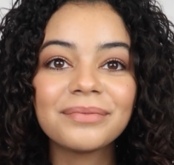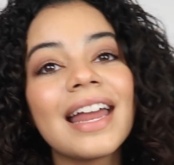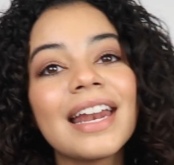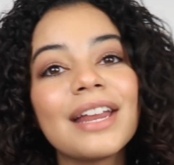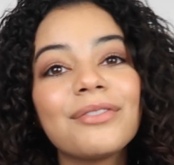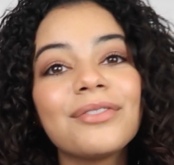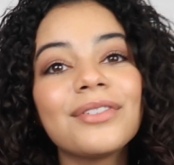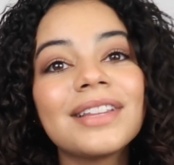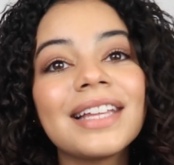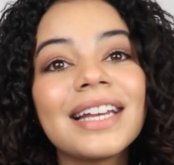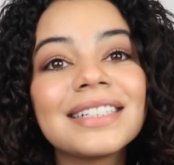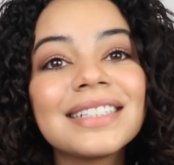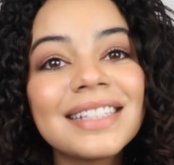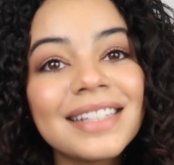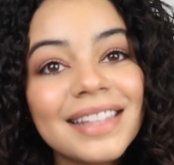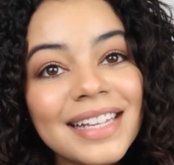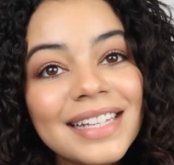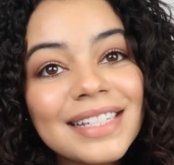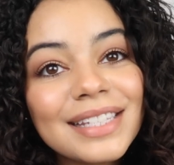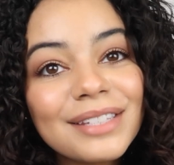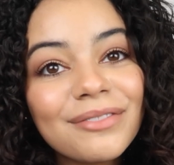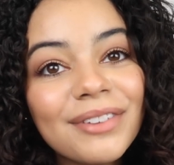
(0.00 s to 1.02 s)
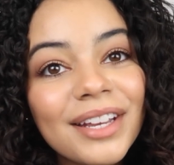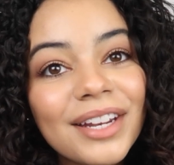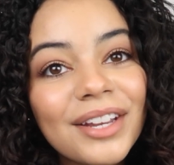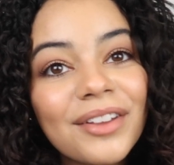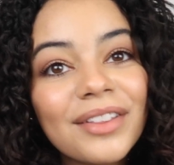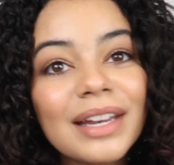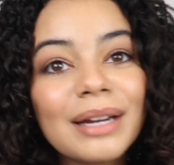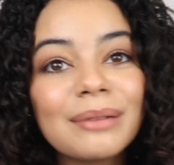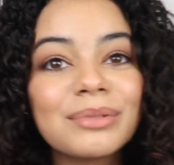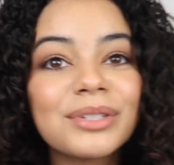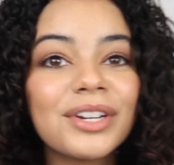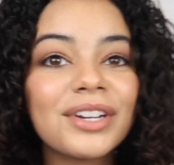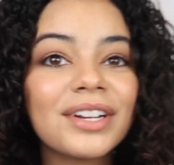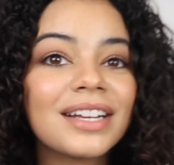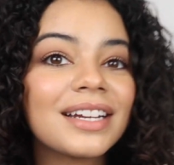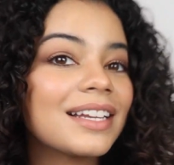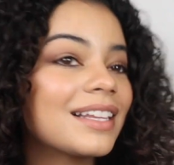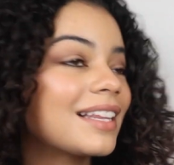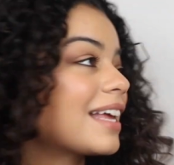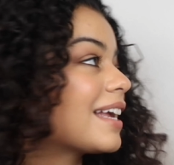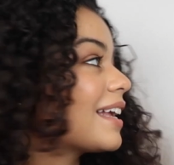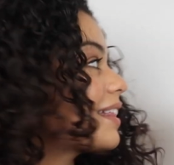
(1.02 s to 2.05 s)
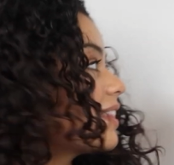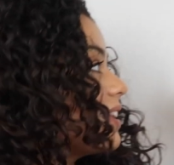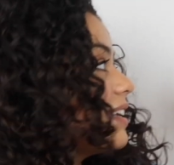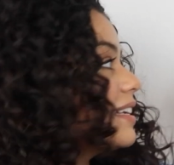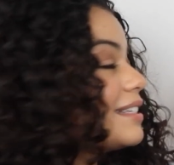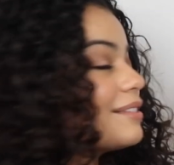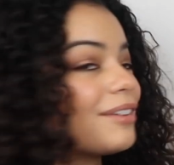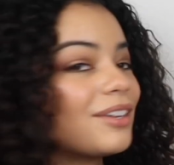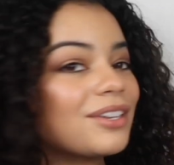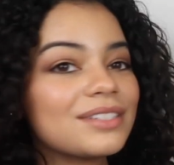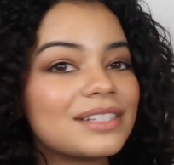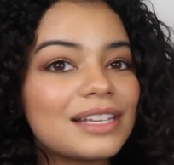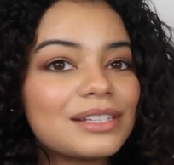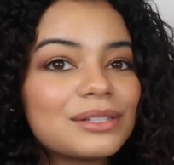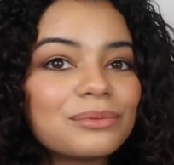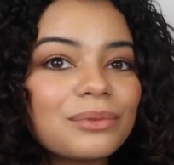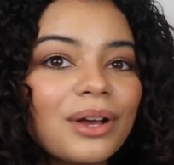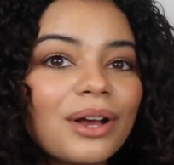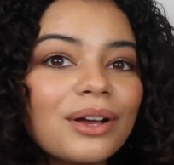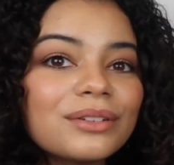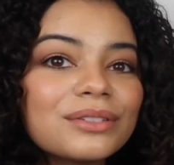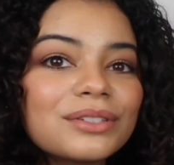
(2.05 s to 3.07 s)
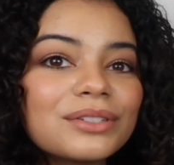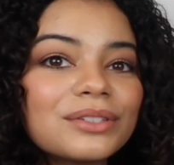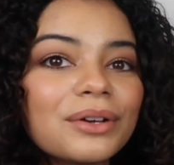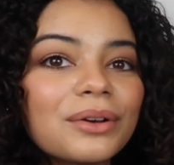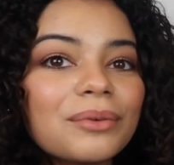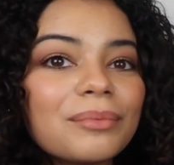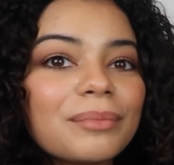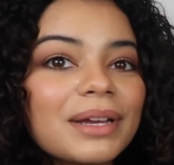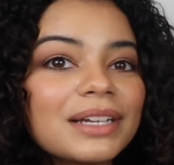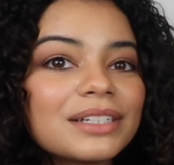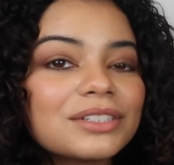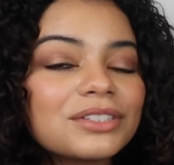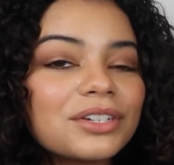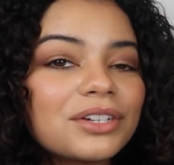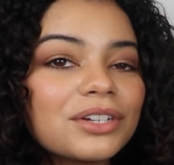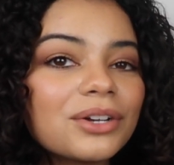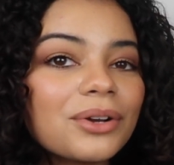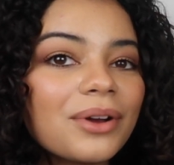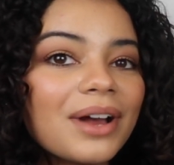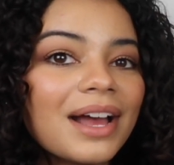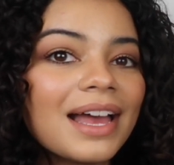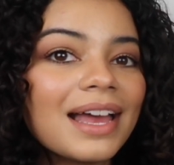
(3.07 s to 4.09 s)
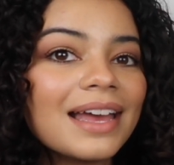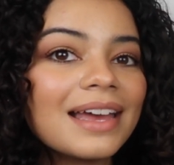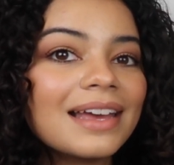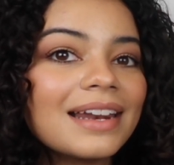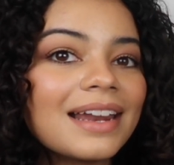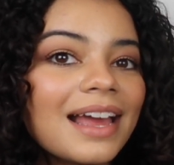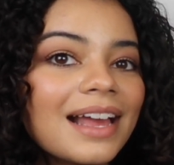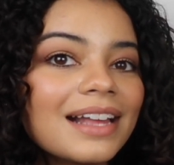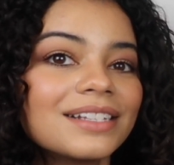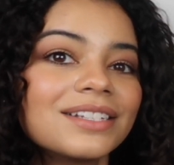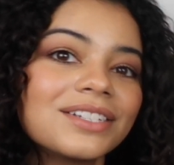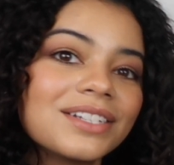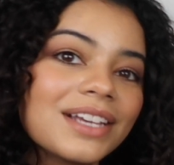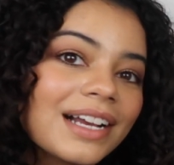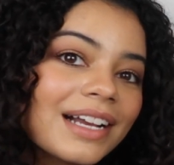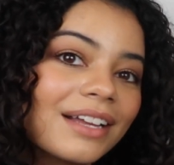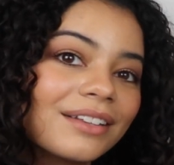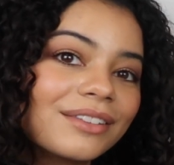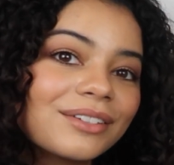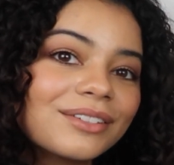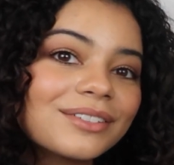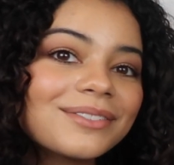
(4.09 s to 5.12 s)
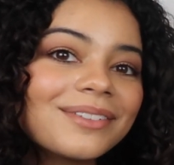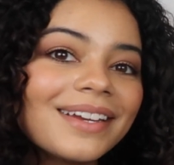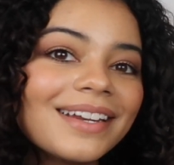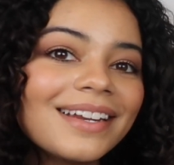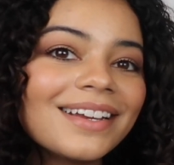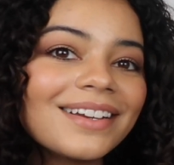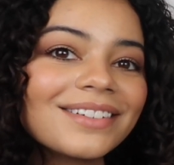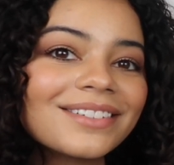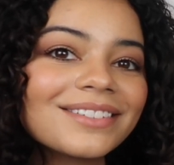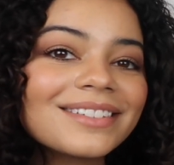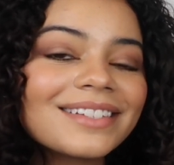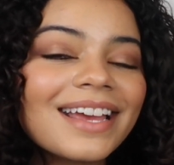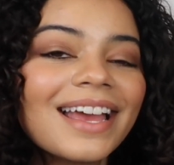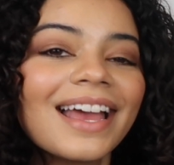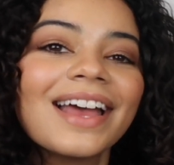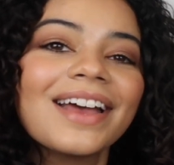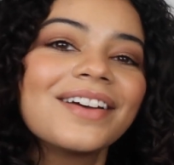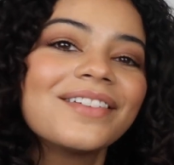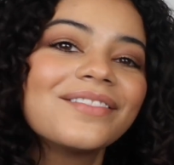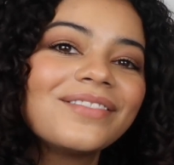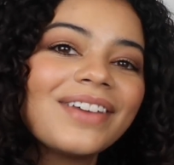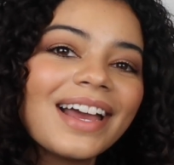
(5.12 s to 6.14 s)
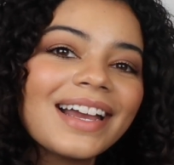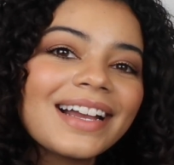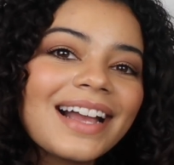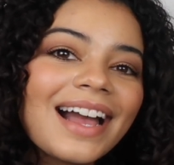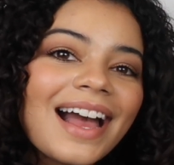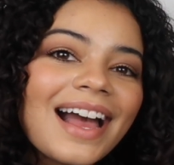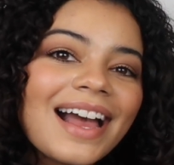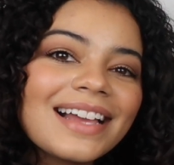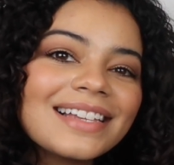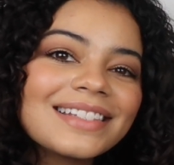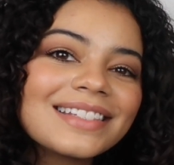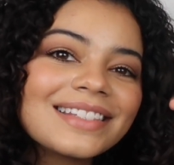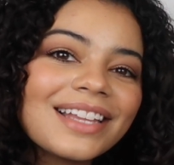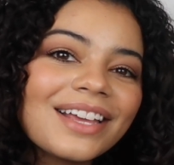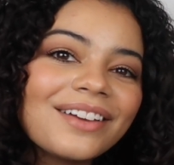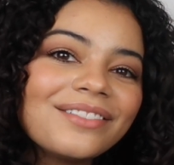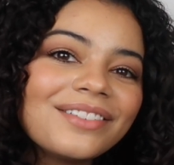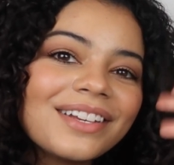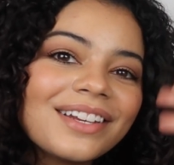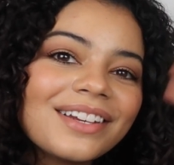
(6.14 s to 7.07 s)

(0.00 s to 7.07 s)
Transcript: And if you liked this video, then I'm sure you're gonna like these videos as well, so make sure you go ahead and check out those videos. Bye guys, love